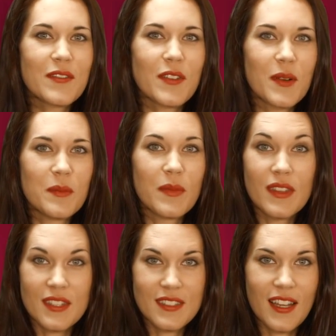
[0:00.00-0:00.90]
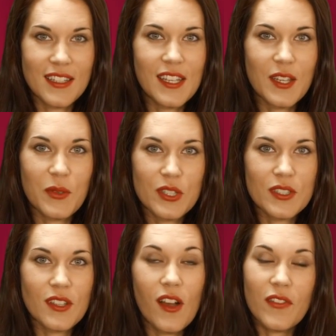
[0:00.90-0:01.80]
from this technique, which
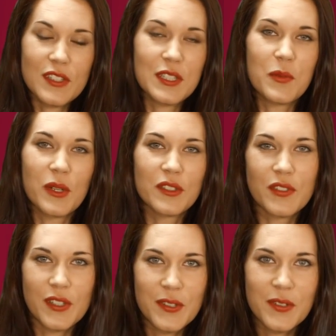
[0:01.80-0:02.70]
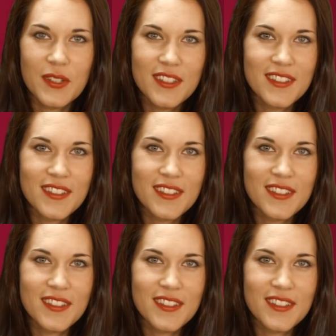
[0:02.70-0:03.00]
has obviously worked for you.